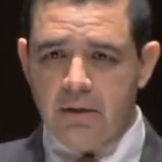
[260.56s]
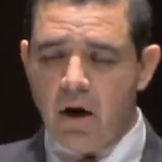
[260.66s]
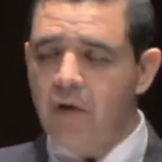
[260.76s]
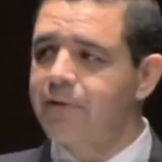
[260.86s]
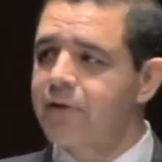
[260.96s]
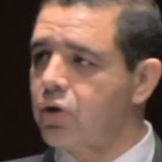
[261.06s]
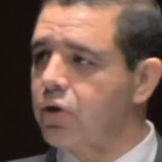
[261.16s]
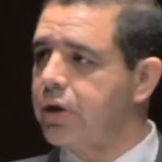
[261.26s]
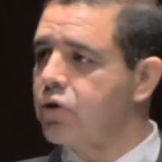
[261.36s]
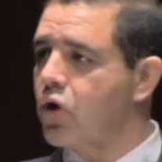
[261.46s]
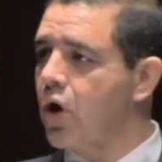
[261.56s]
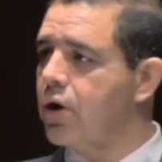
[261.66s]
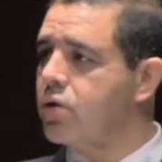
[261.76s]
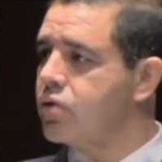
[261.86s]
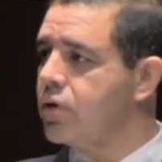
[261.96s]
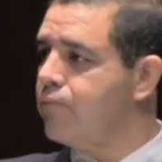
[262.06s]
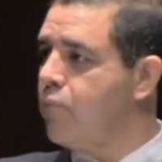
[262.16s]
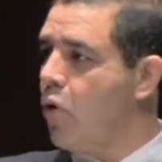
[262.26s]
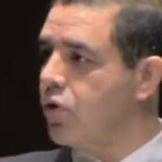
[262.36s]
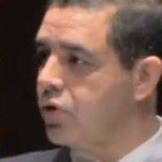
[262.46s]
officer in charge of
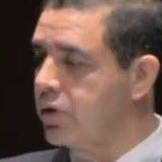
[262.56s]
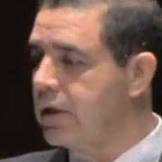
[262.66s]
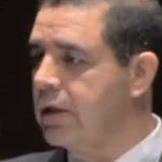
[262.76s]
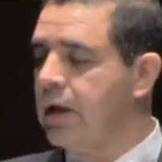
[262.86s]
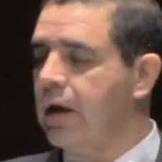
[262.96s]
border,